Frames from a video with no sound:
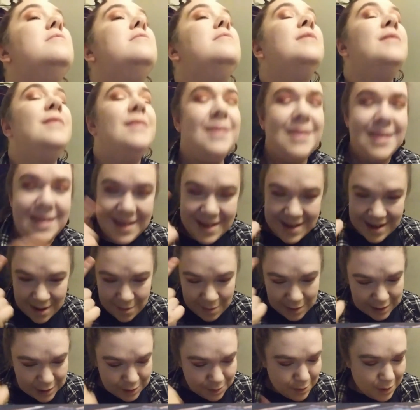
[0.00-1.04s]
I'm going
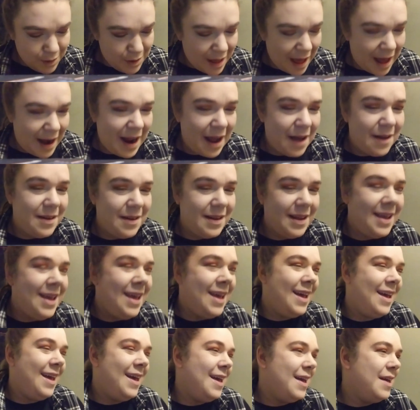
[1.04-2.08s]
to smooth that out.
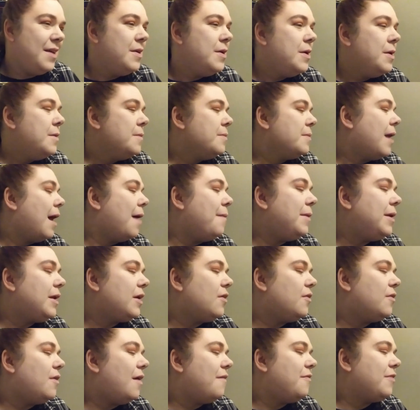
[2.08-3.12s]
I'm going to
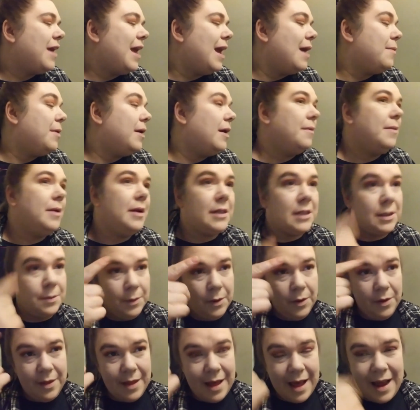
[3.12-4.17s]
go off camera. I'm going to
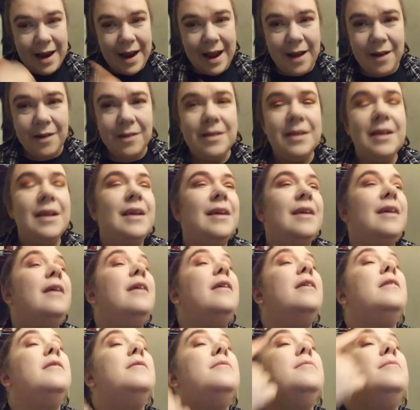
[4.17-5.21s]
smooth that out,
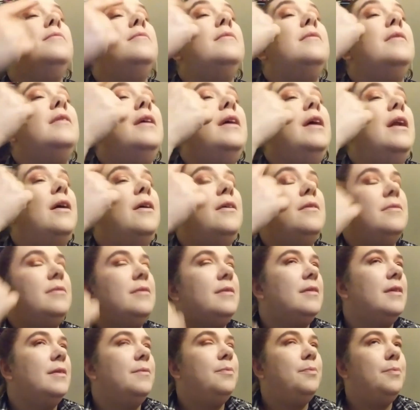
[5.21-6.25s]
or,
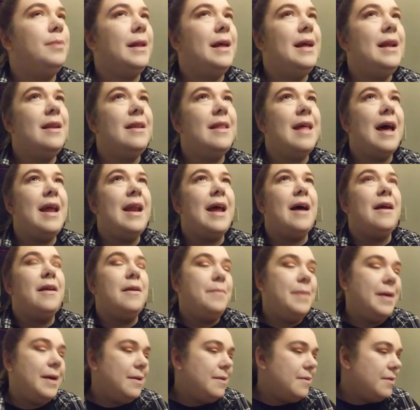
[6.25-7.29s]
blend that out a
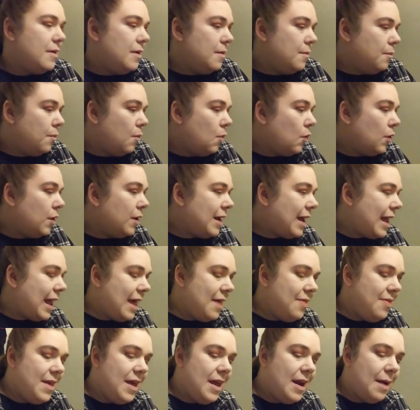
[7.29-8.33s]
bit more.
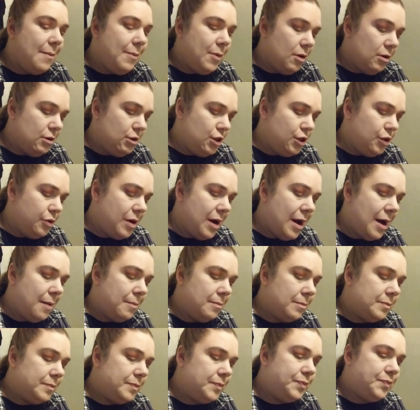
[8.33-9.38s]
And then I'm going to
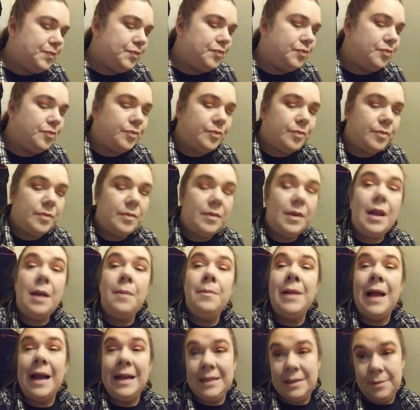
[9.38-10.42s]

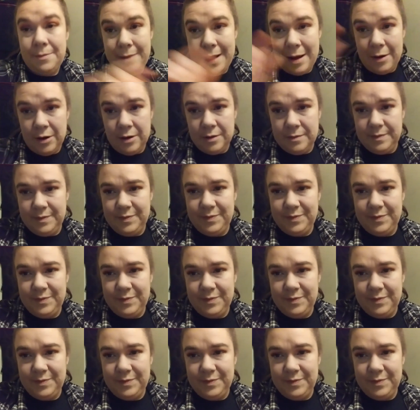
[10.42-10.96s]
apply some powder.